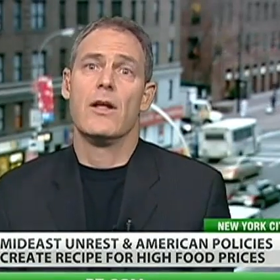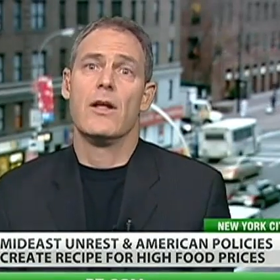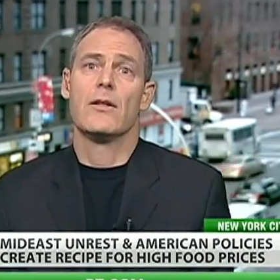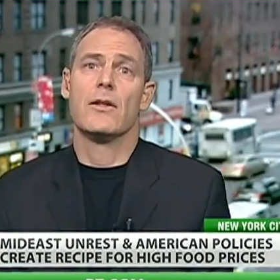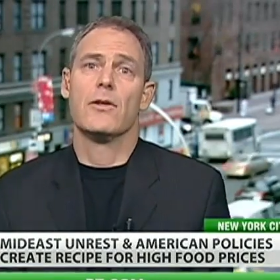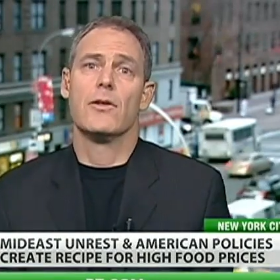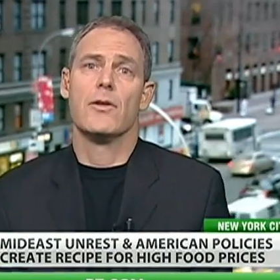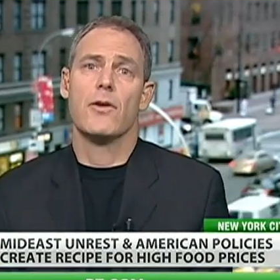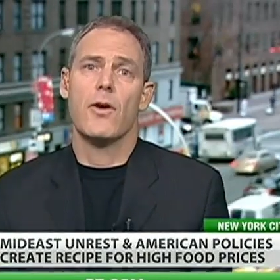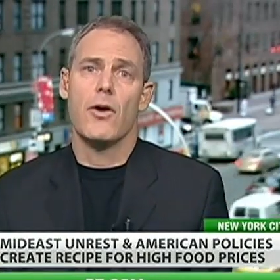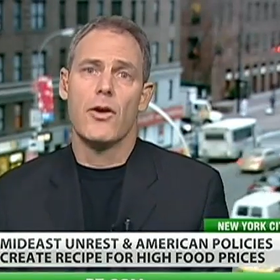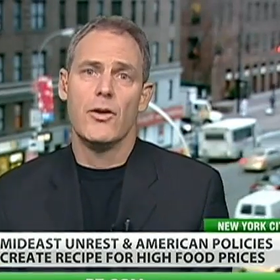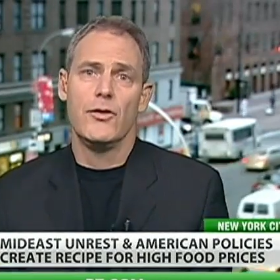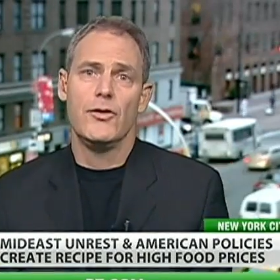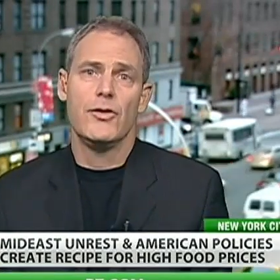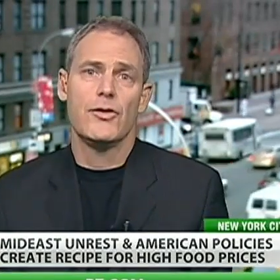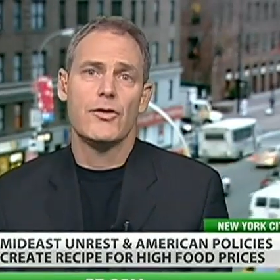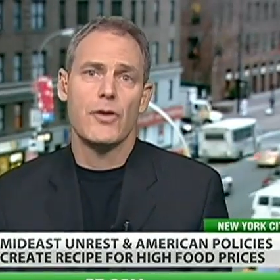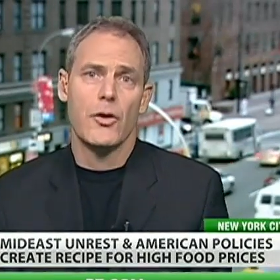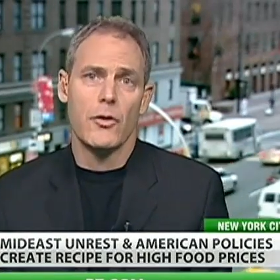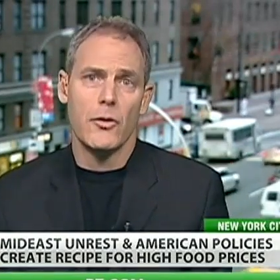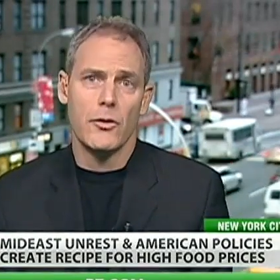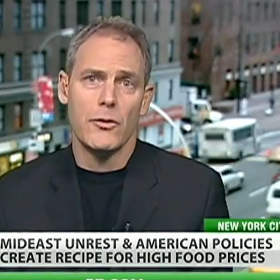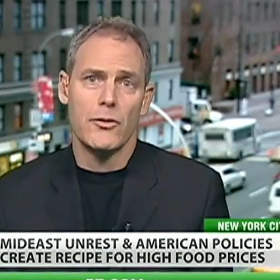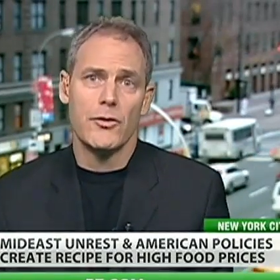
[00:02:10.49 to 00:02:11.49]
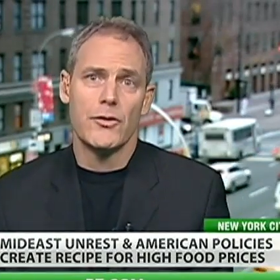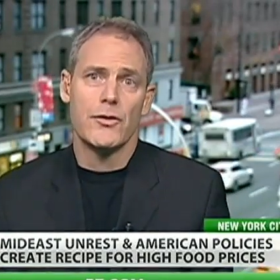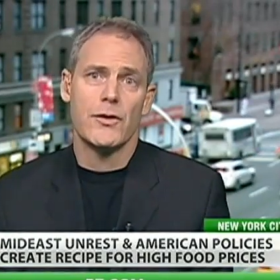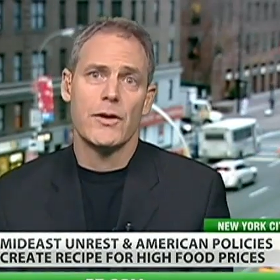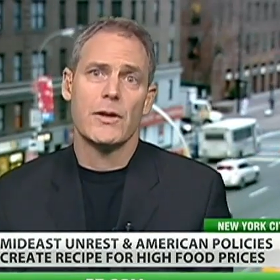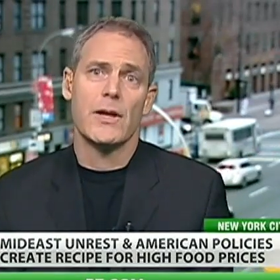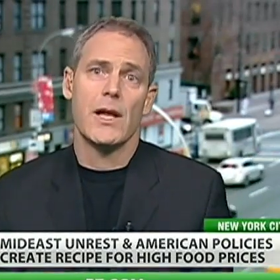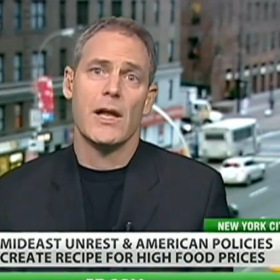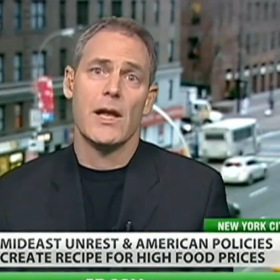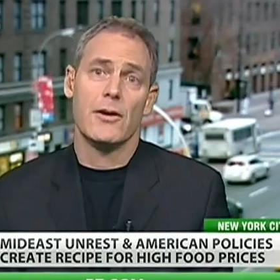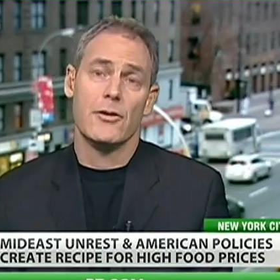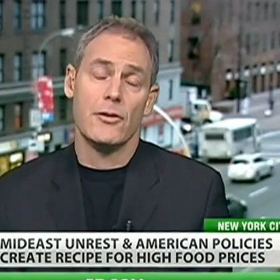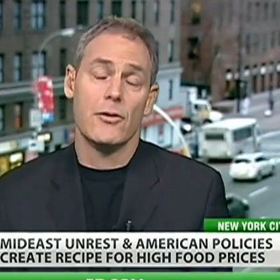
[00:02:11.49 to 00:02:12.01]
the largest holders, the
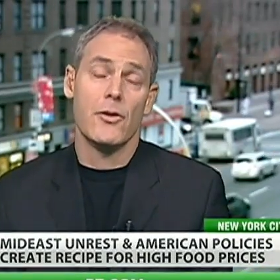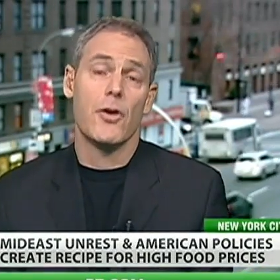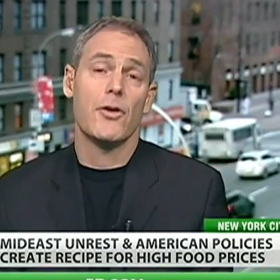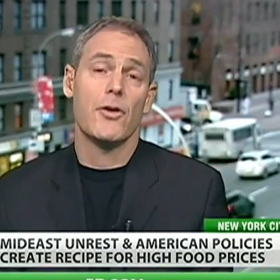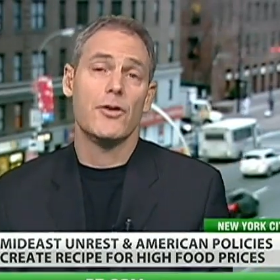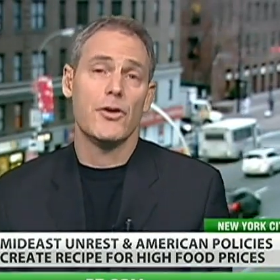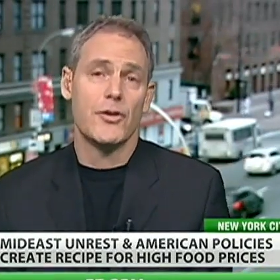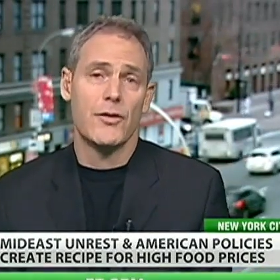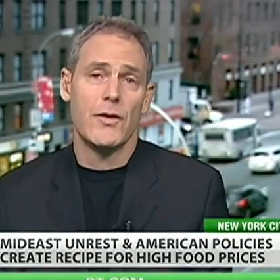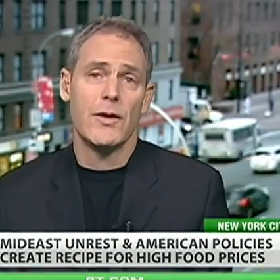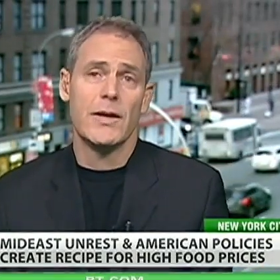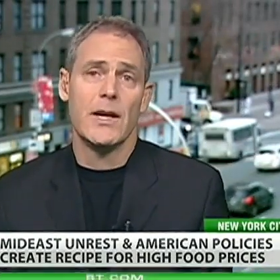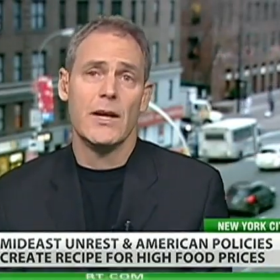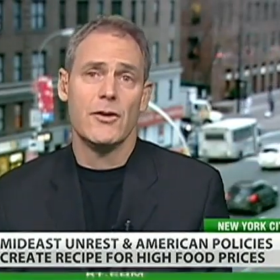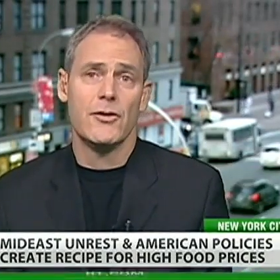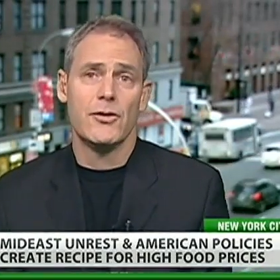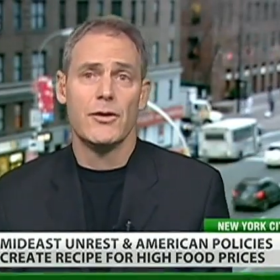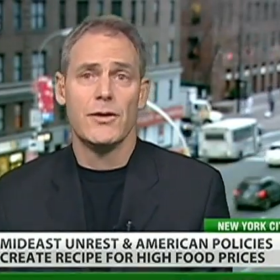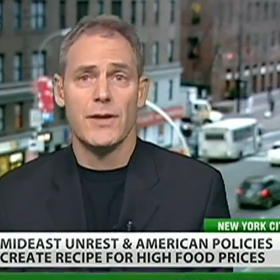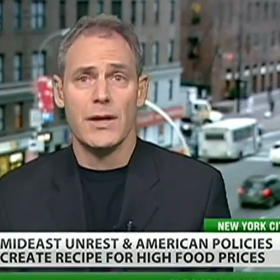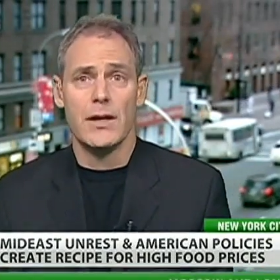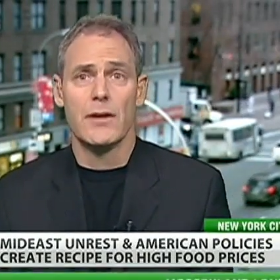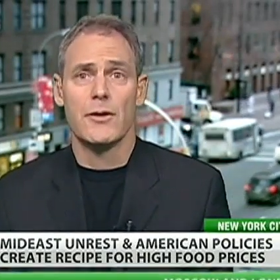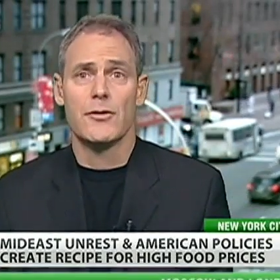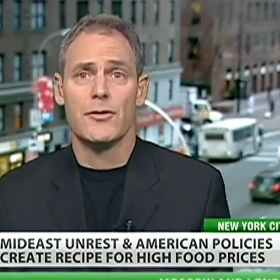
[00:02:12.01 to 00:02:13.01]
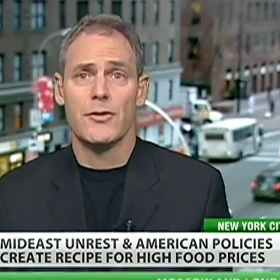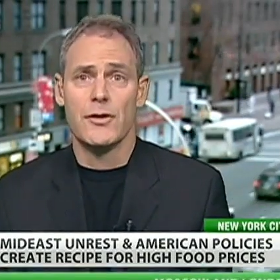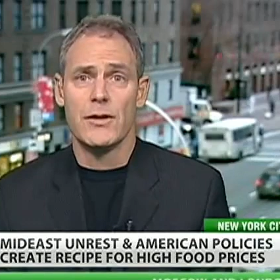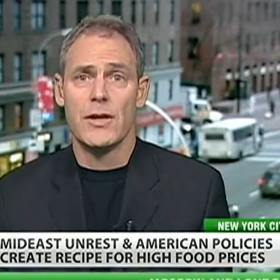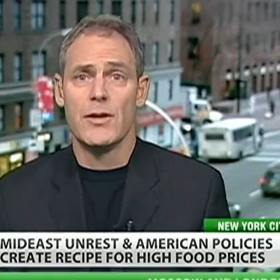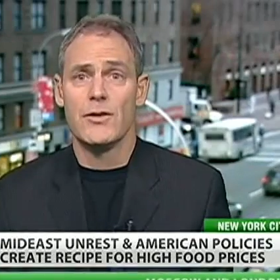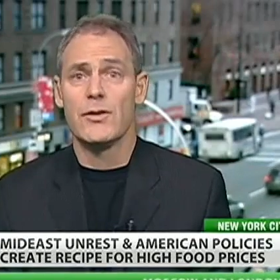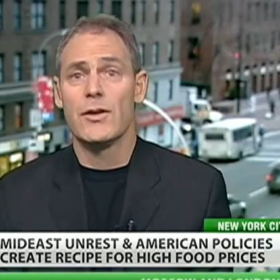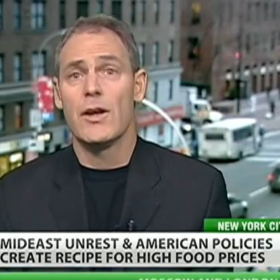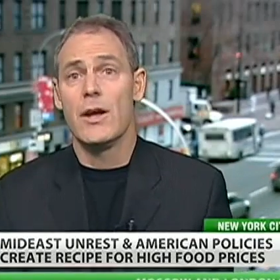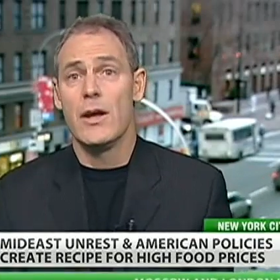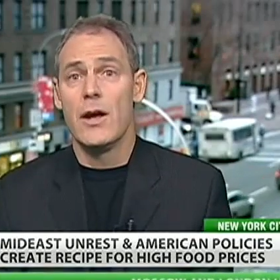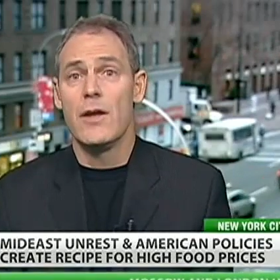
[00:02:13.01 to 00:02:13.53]
largest financial dealers in
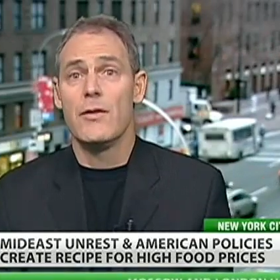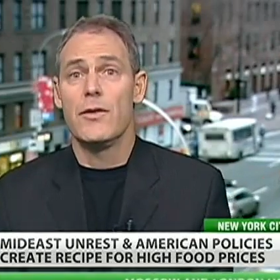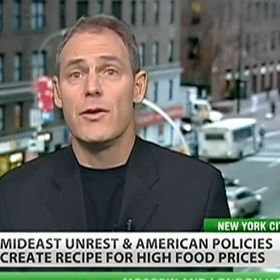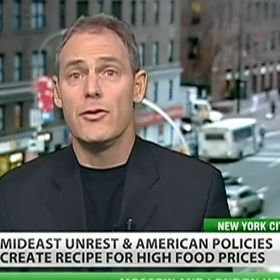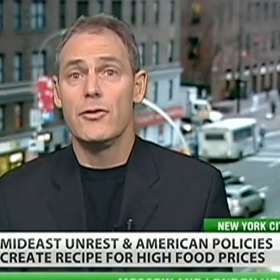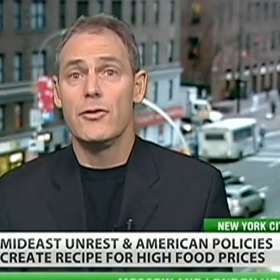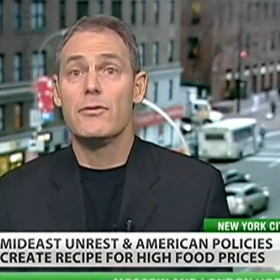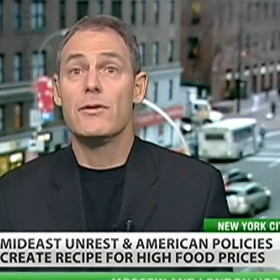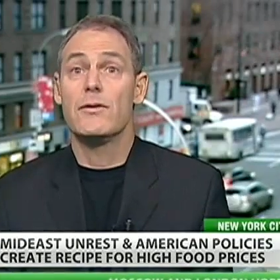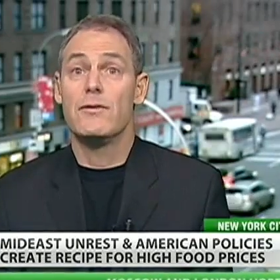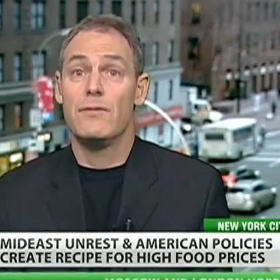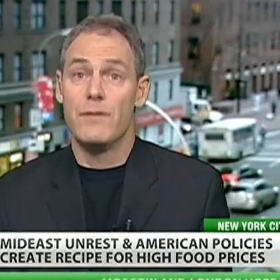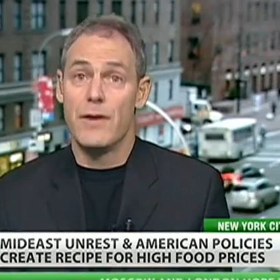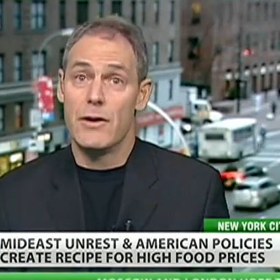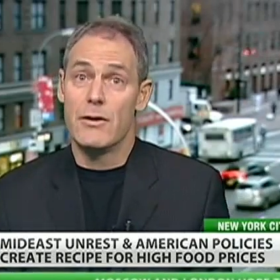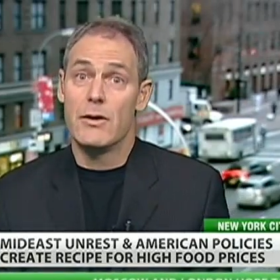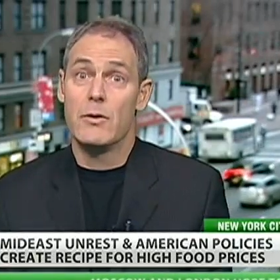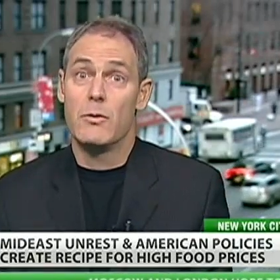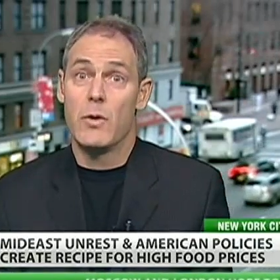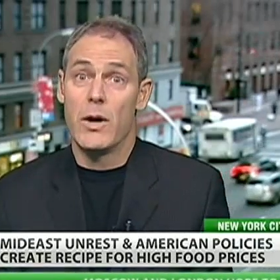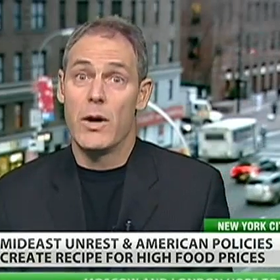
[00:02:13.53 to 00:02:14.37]
this, they're doing very